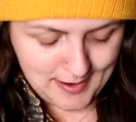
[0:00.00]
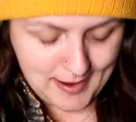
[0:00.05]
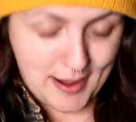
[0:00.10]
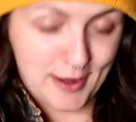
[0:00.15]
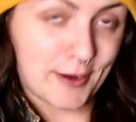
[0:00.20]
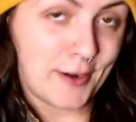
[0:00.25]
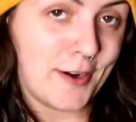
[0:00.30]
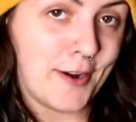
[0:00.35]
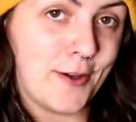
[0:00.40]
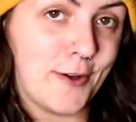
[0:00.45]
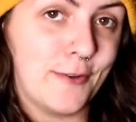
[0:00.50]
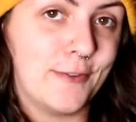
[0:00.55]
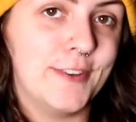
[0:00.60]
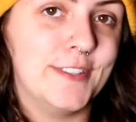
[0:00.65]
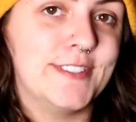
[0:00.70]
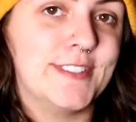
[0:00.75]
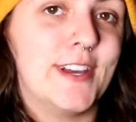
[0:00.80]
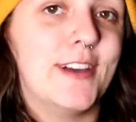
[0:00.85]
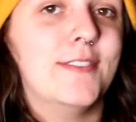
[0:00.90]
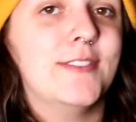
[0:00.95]
I don't know if
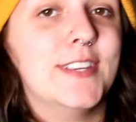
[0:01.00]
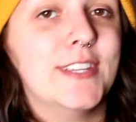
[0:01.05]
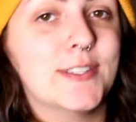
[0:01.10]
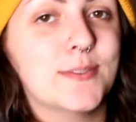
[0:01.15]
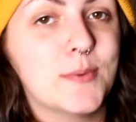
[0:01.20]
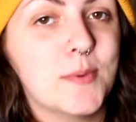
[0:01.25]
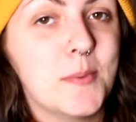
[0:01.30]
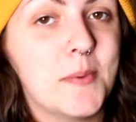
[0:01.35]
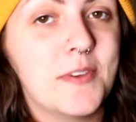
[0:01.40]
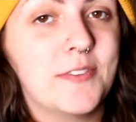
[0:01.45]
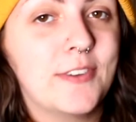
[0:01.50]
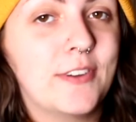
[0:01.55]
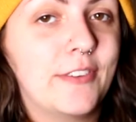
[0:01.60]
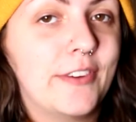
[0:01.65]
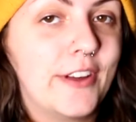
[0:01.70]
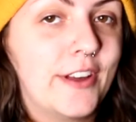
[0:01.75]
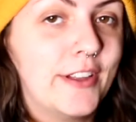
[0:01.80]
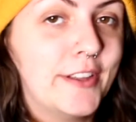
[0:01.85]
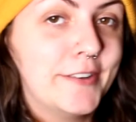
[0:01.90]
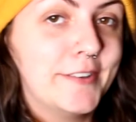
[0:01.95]
it's obvious what my
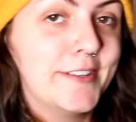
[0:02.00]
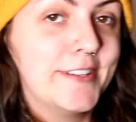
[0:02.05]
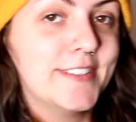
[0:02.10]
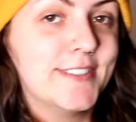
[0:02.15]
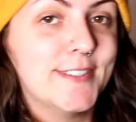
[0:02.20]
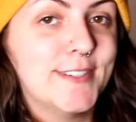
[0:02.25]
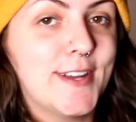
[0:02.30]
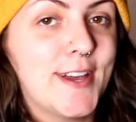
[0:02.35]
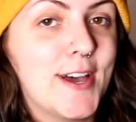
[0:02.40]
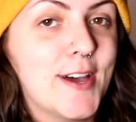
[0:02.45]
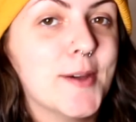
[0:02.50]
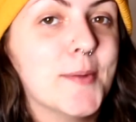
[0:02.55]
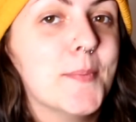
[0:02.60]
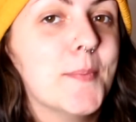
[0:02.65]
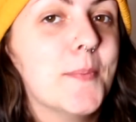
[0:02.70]
favorite color is or not,